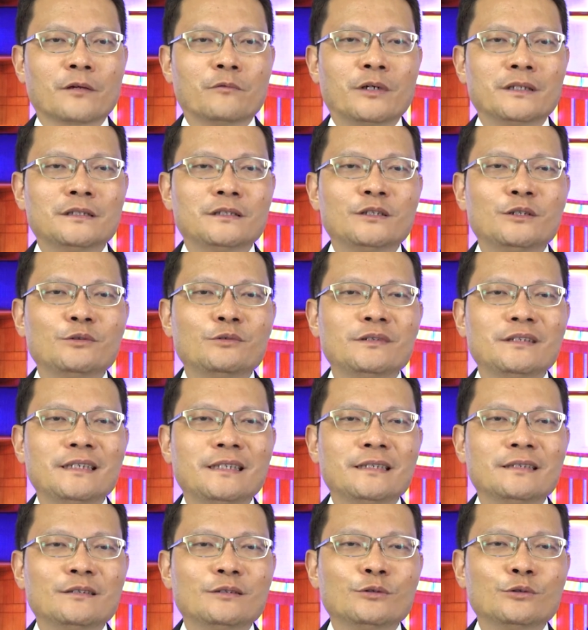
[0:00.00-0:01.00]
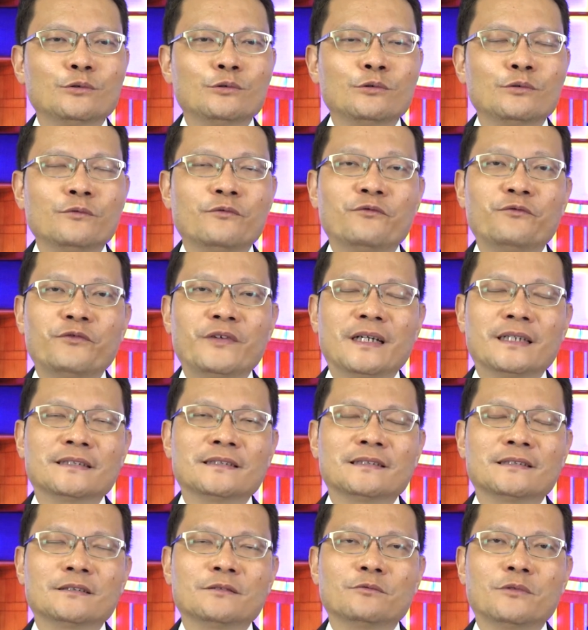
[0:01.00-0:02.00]
What do you need to
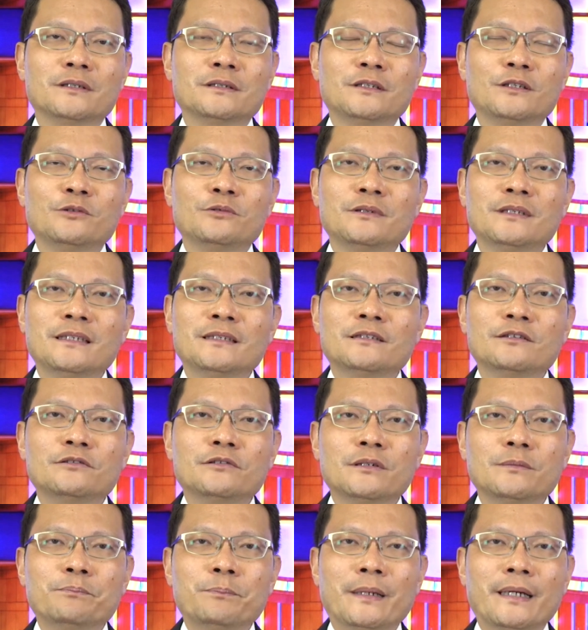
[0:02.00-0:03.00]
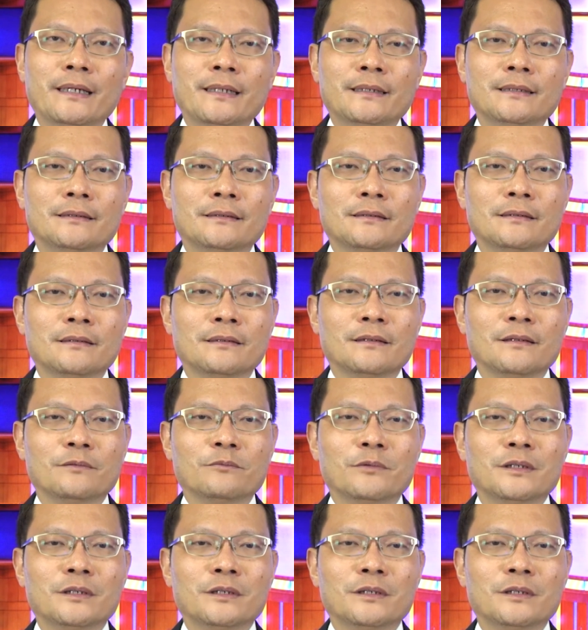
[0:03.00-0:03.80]
fix? What do you need to repair?